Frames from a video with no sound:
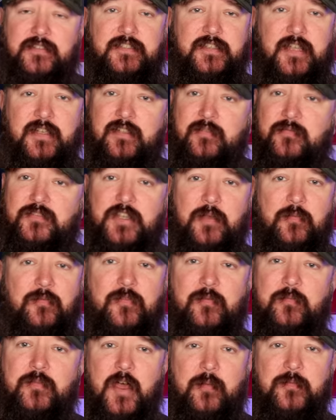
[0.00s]
some of
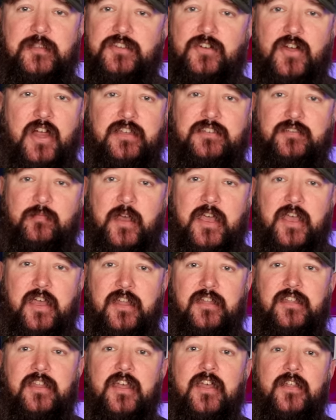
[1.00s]
them got me scratching my
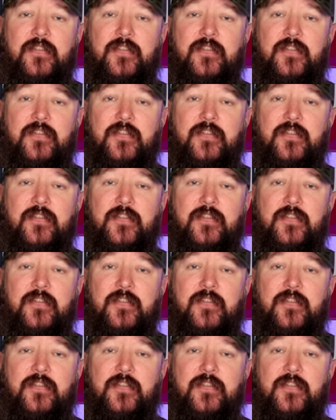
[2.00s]
head.